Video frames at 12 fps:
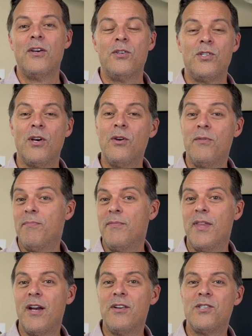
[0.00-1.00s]
So
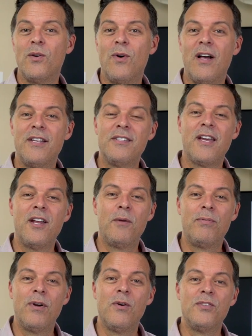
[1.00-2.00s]
there's the Wally Skater
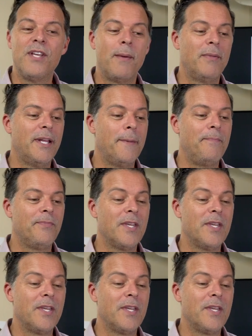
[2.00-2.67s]
Pro assembly.